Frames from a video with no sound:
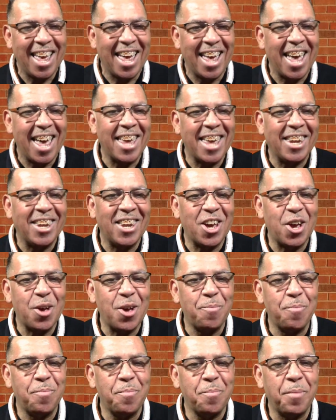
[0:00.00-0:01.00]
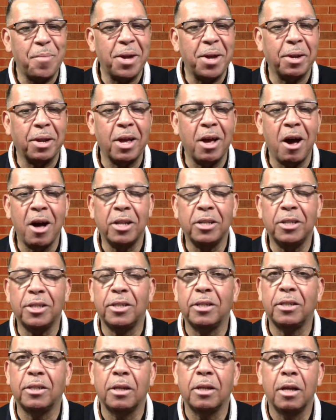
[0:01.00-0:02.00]
And um, but
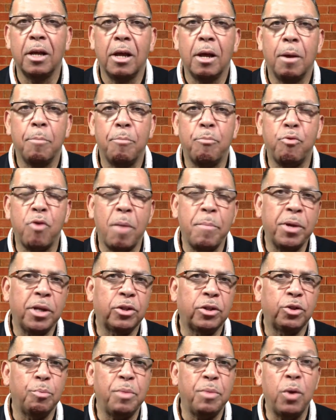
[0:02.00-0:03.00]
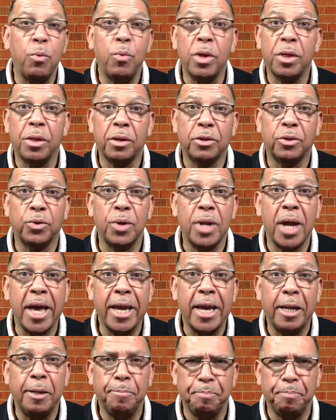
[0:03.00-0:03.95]
God's promise to be with us tonight.